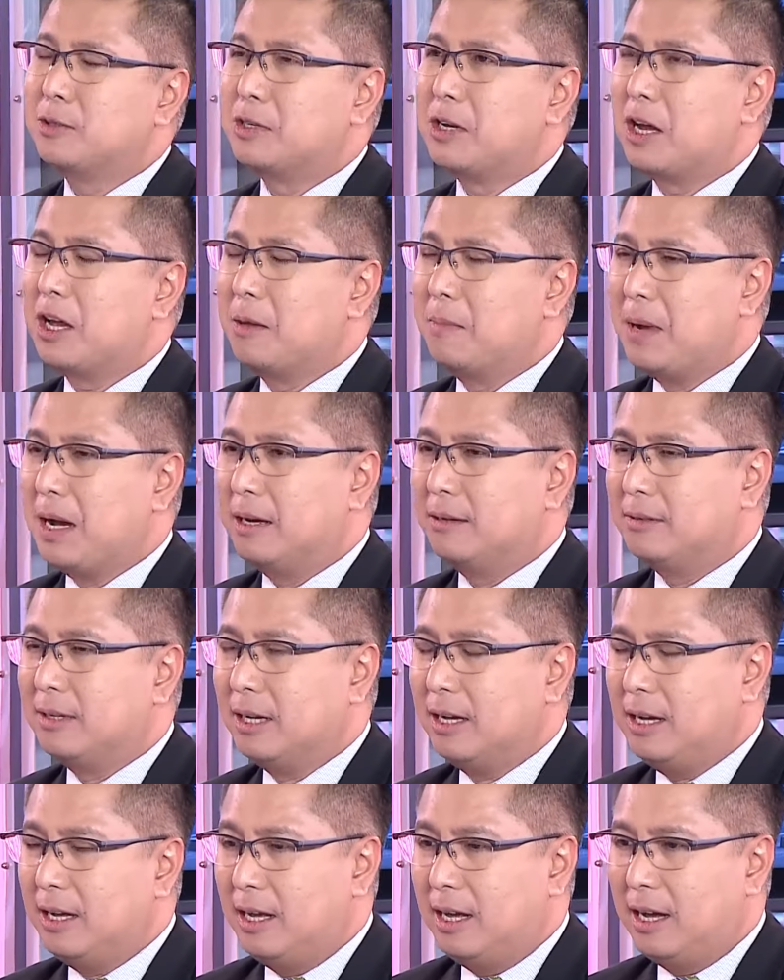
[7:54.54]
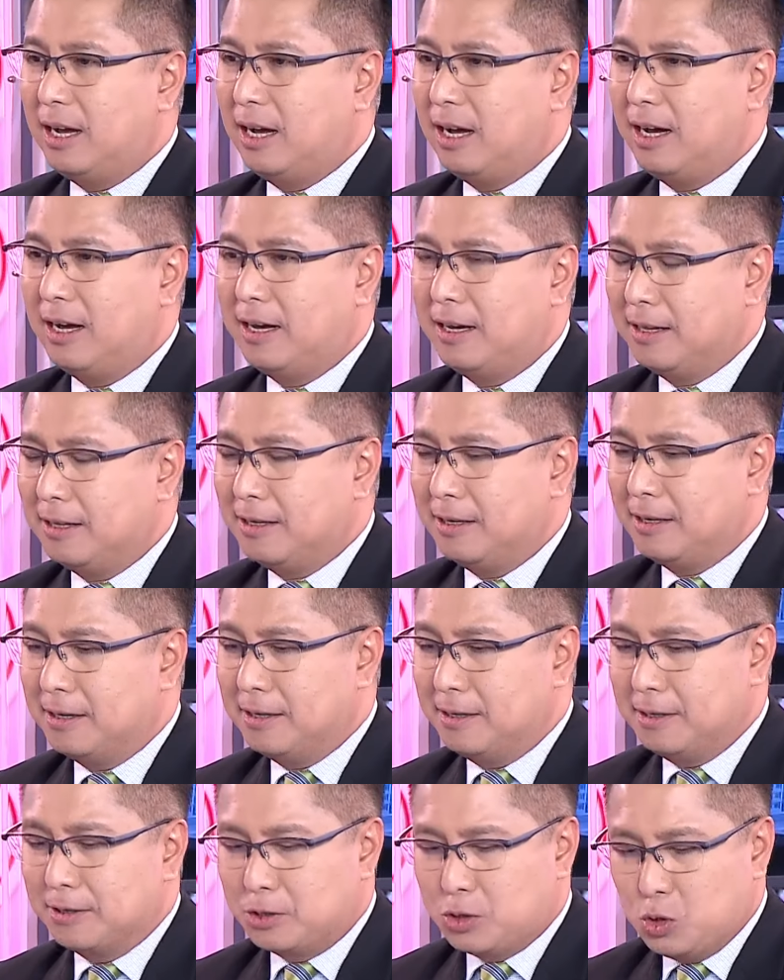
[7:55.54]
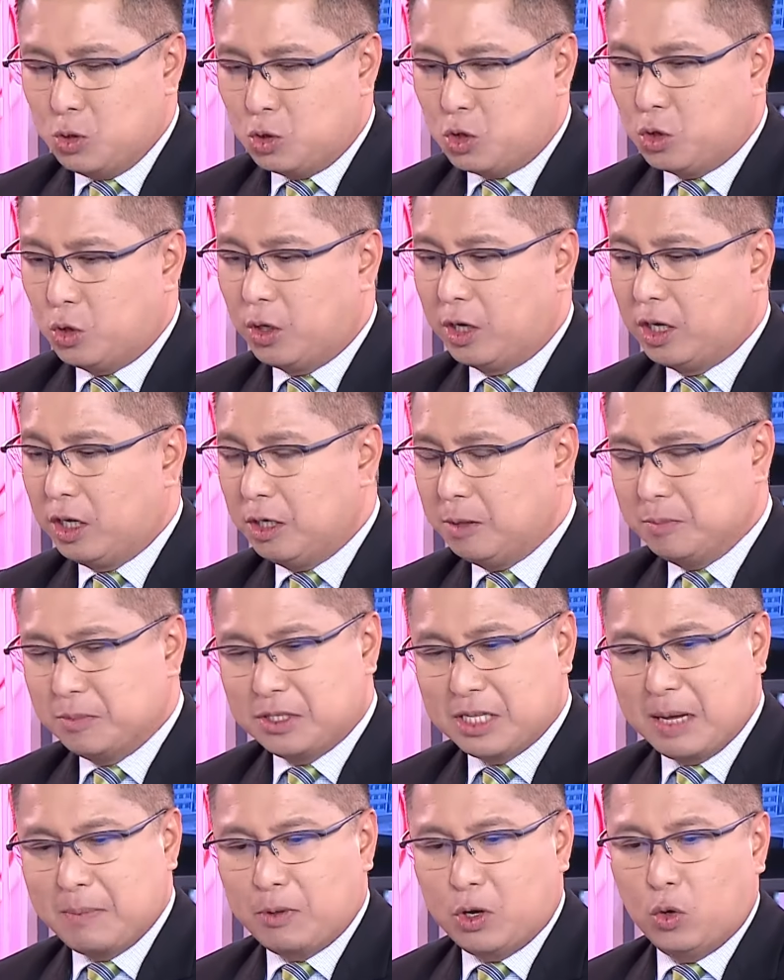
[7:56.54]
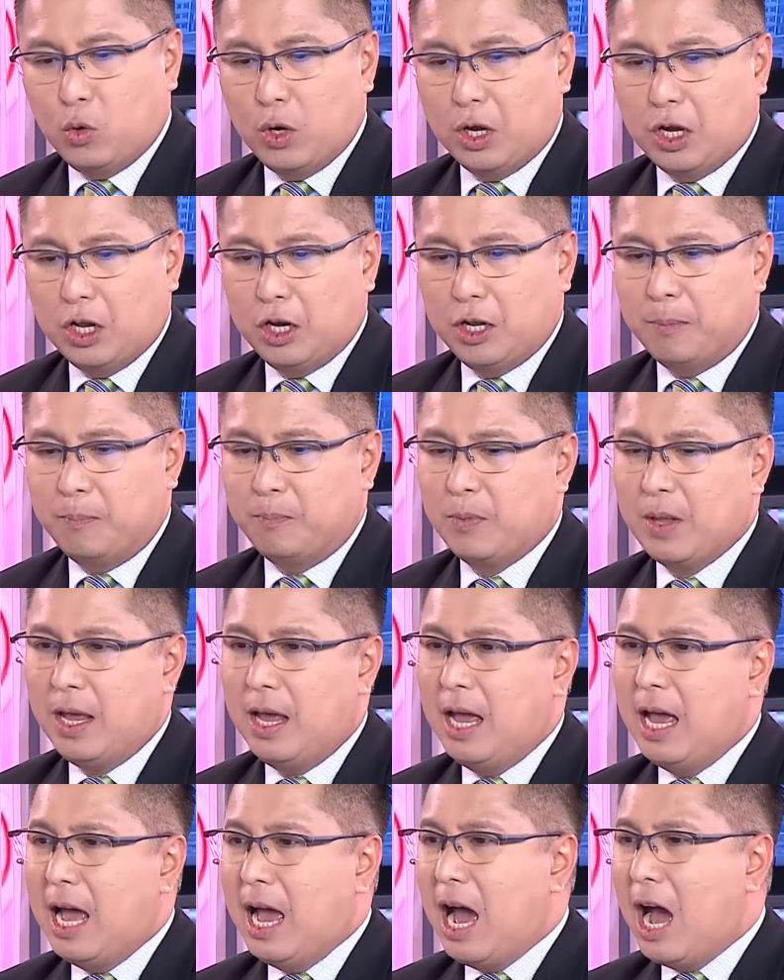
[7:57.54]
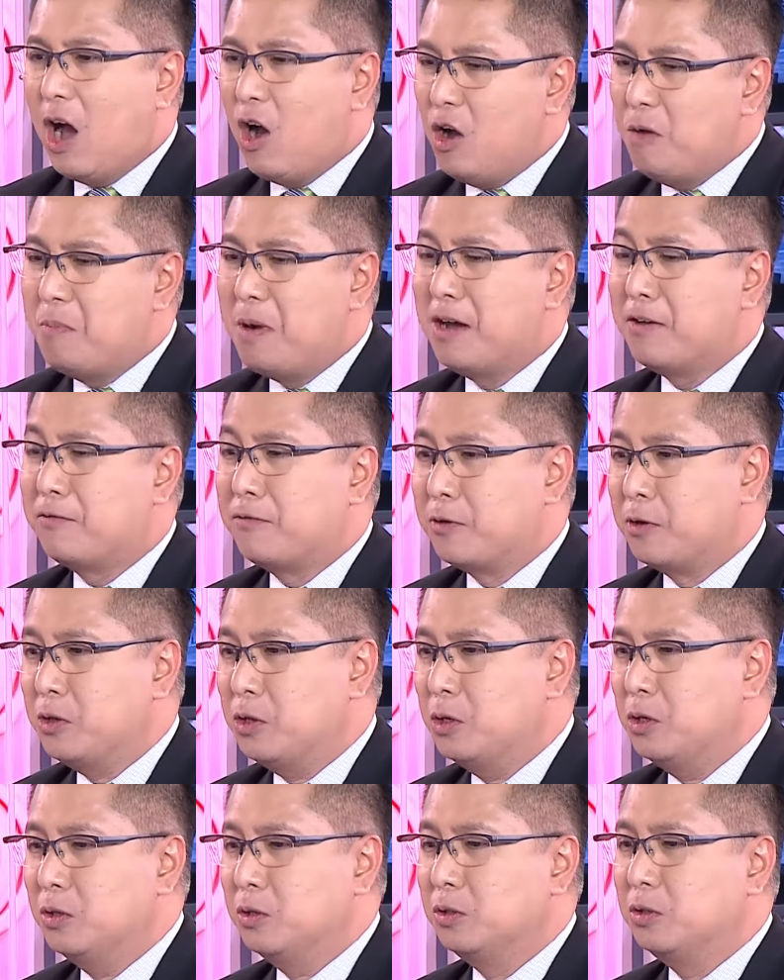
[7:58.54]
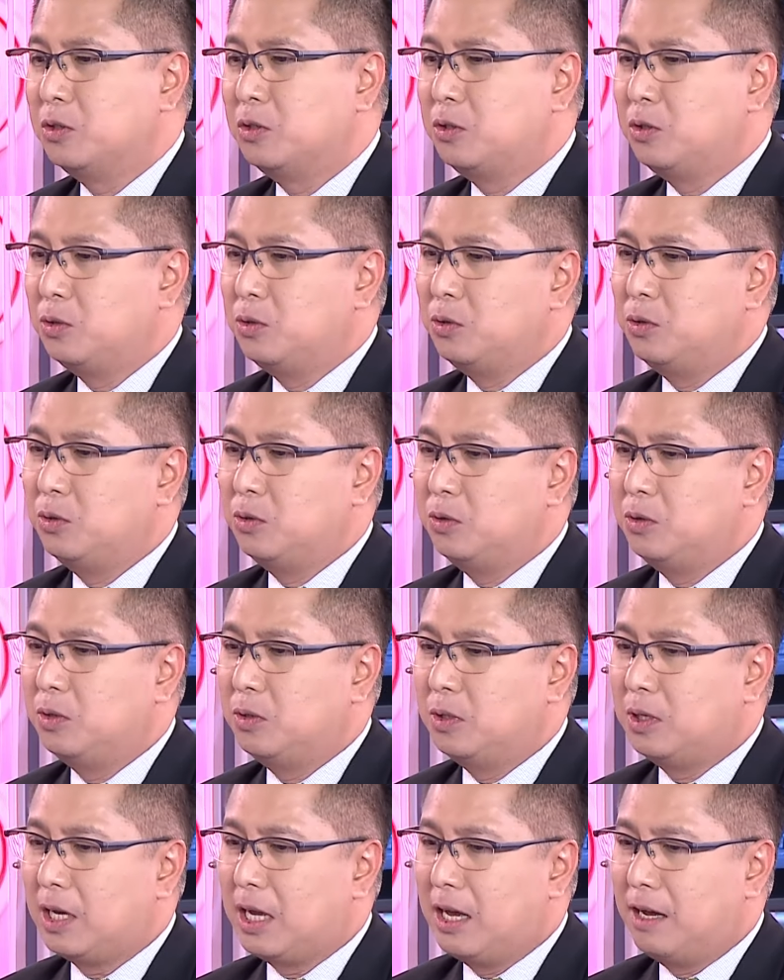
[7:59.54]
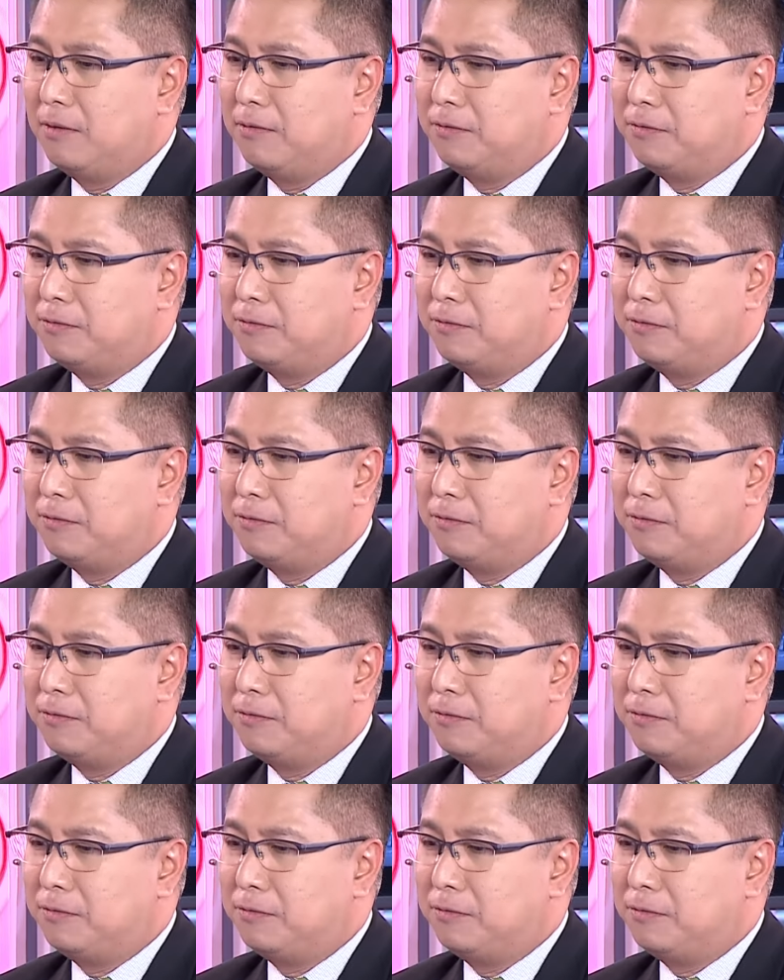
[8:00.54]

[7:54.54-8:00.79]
We're talking about the school curriculum, STEM curriculum. How about for those who have